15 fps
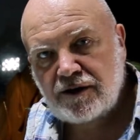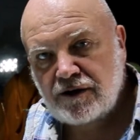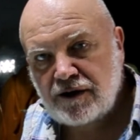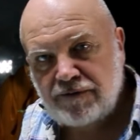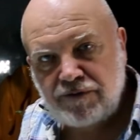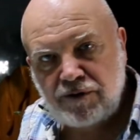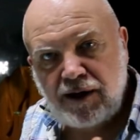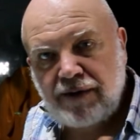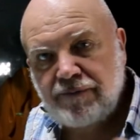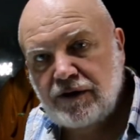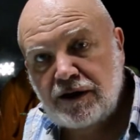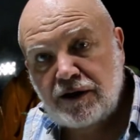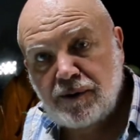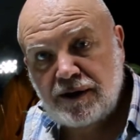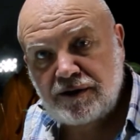and if you have any
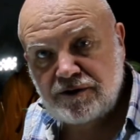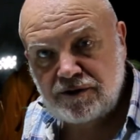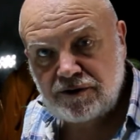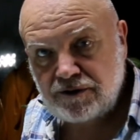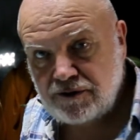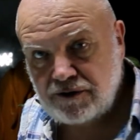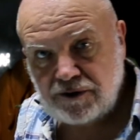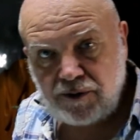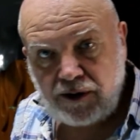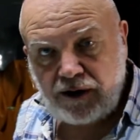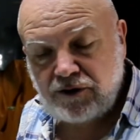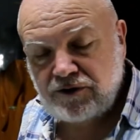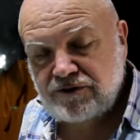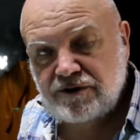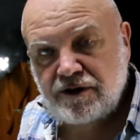questions, do
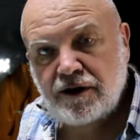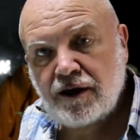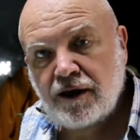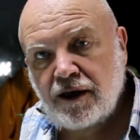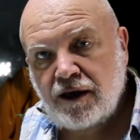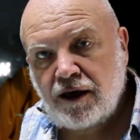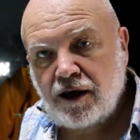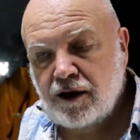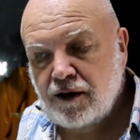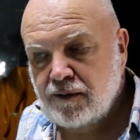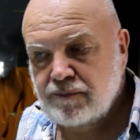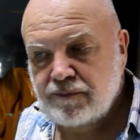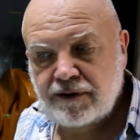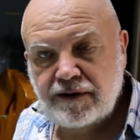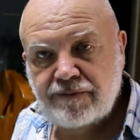ask.
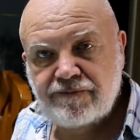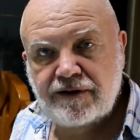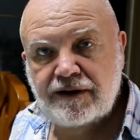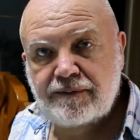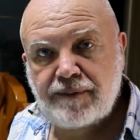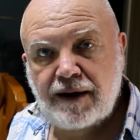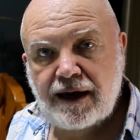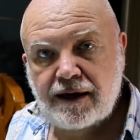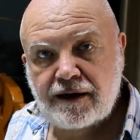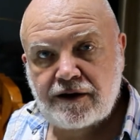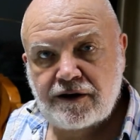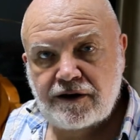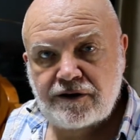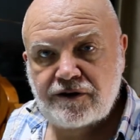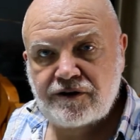Give feedback,
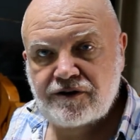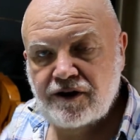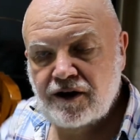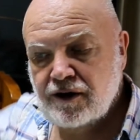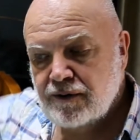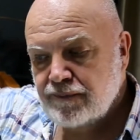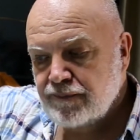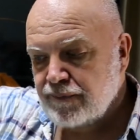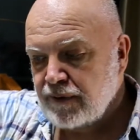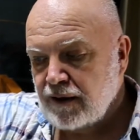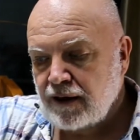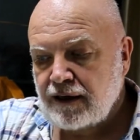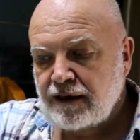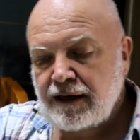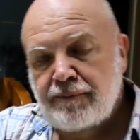and
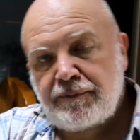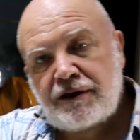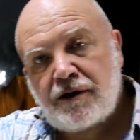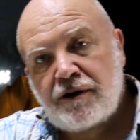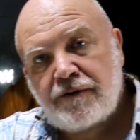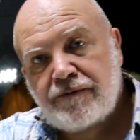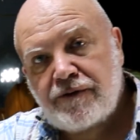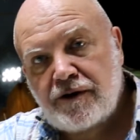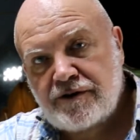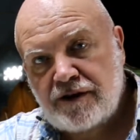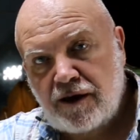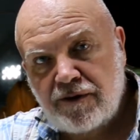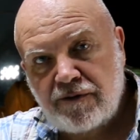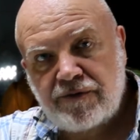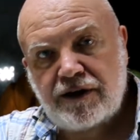let me know if there's
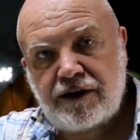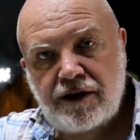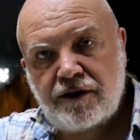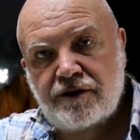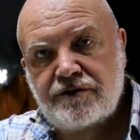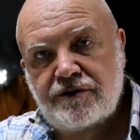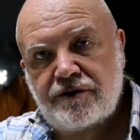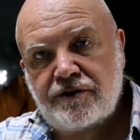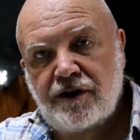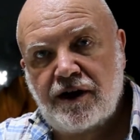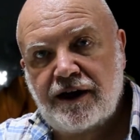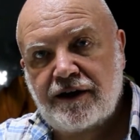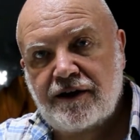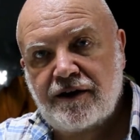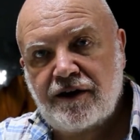other videos you'd like,
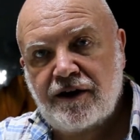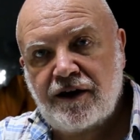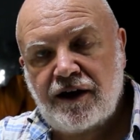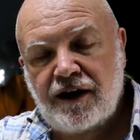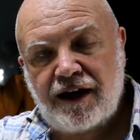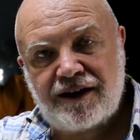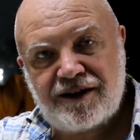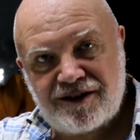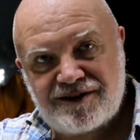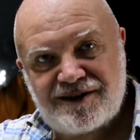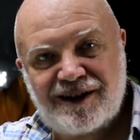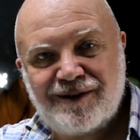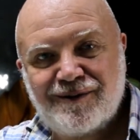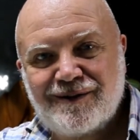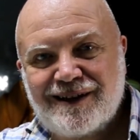and I'll see you
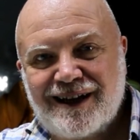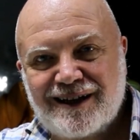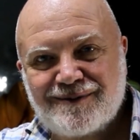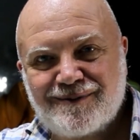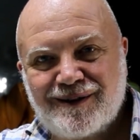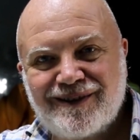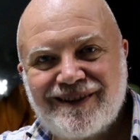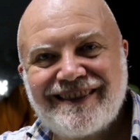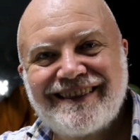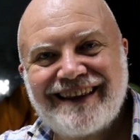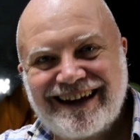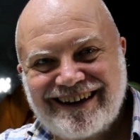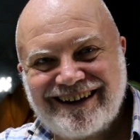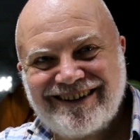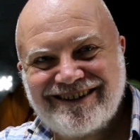at the next one.
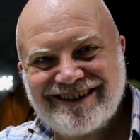Thank you.